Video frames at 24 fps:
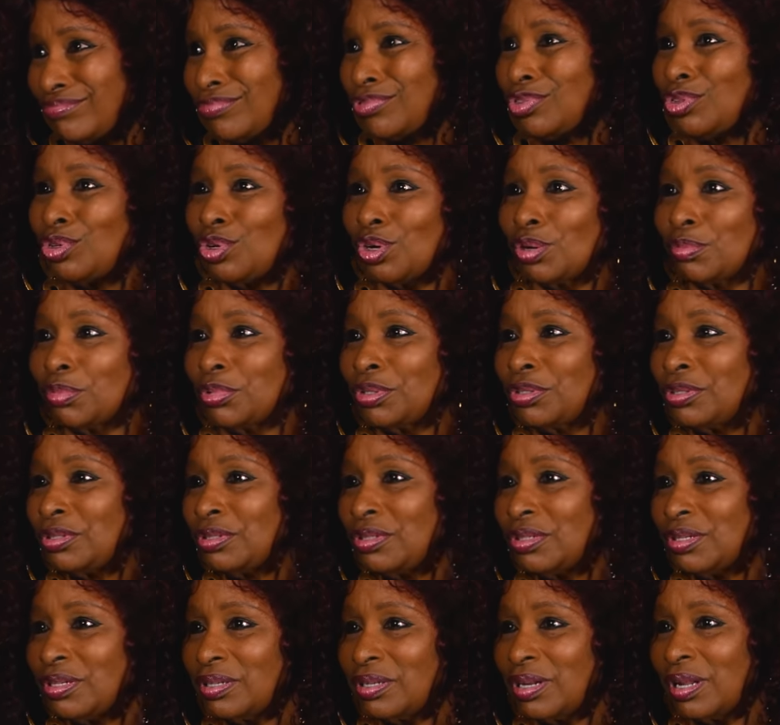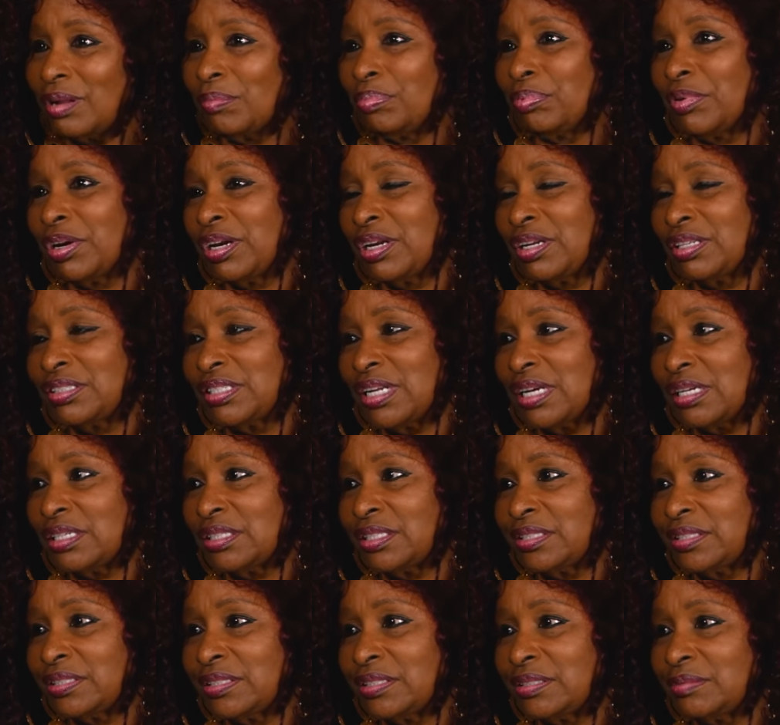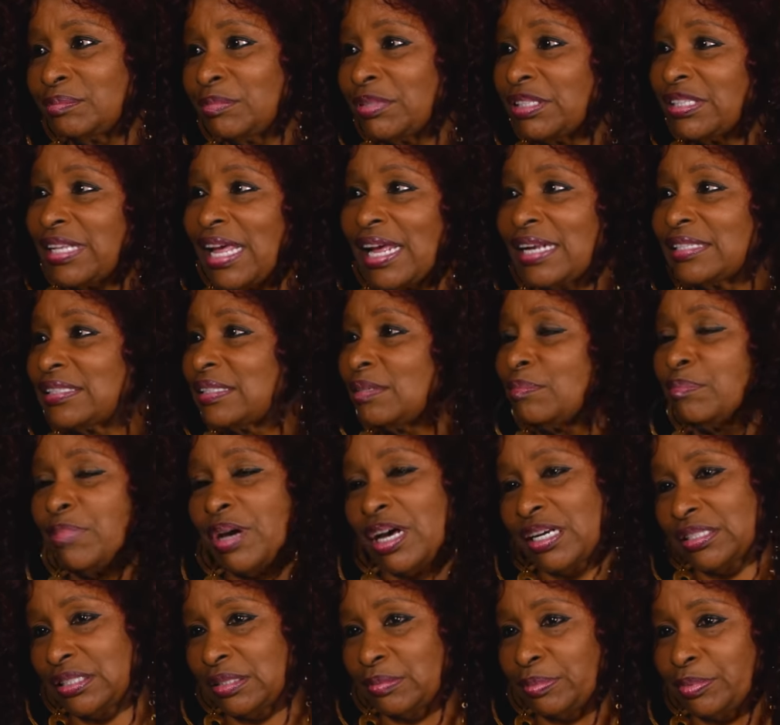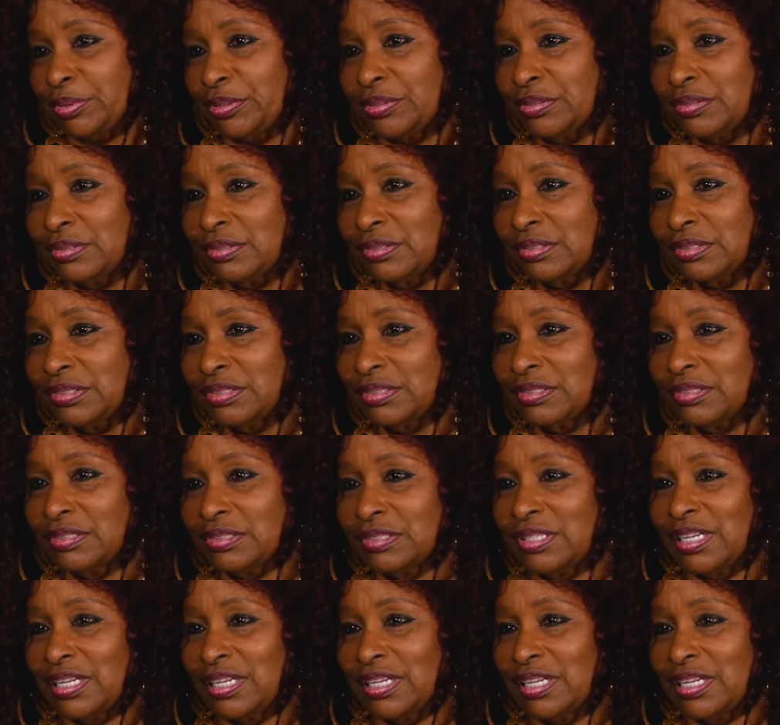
normal upbringing as I could, but that's impossible. It